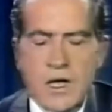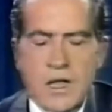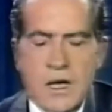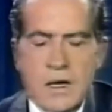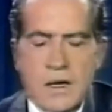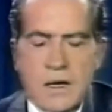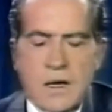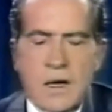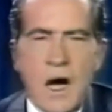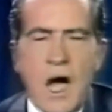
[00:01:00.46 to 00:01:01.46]

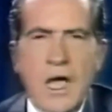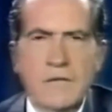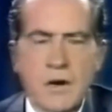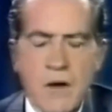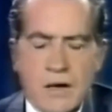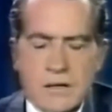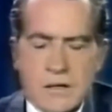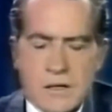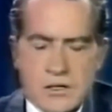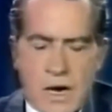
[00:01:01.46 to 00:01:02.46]
Accordingly, I have
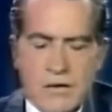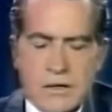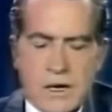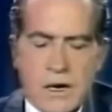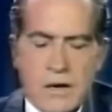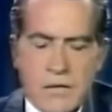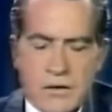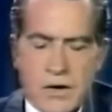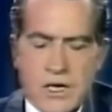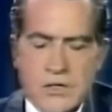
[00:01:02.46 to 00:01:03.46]
directed the
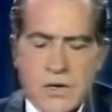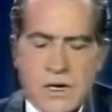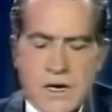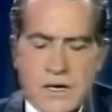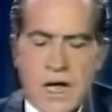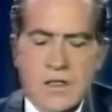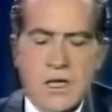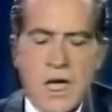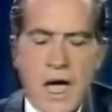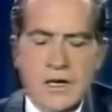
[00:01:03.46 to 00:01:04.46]
Secretary of the Treasury to
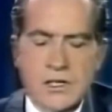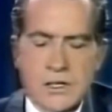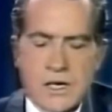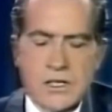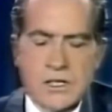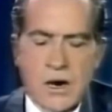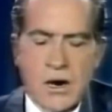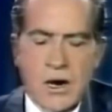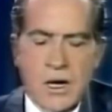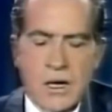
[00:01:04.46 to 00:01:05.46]
take the action
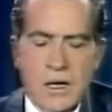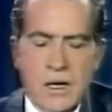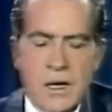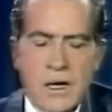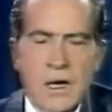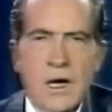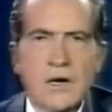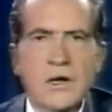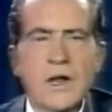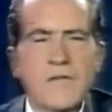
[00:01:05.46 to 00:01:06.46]
necessary
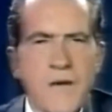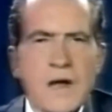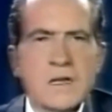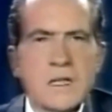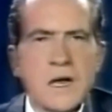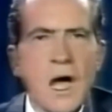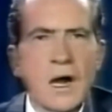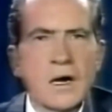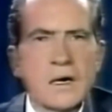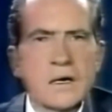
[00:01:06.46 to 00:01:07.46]
to defend the
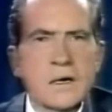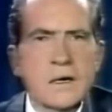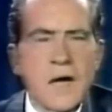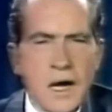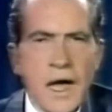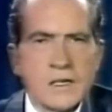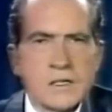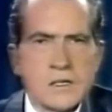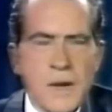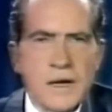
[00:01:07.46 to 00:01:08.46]
dollar against
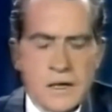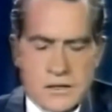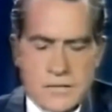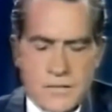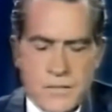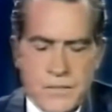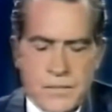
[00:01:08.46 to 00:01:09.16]
the speculators.